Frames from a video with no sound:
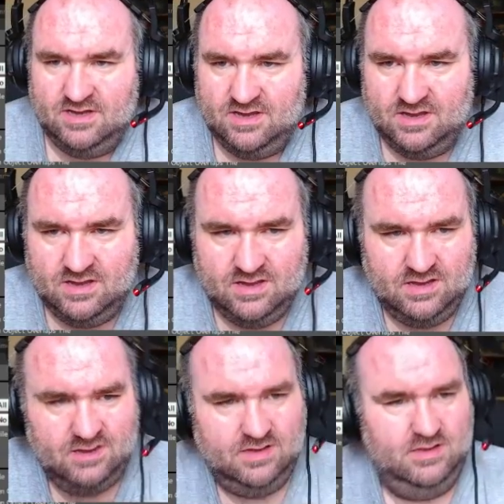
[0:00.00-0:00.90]

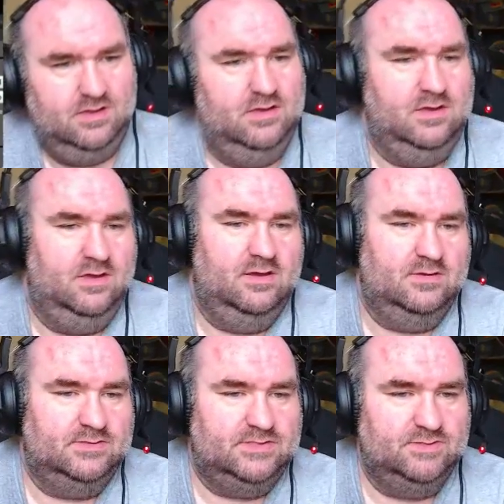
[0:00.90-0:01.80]

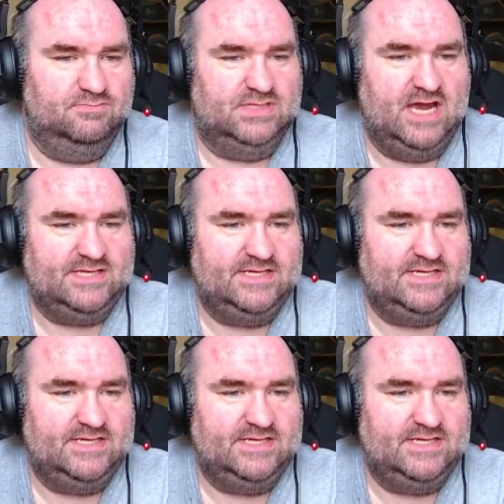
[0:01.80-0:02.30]
to block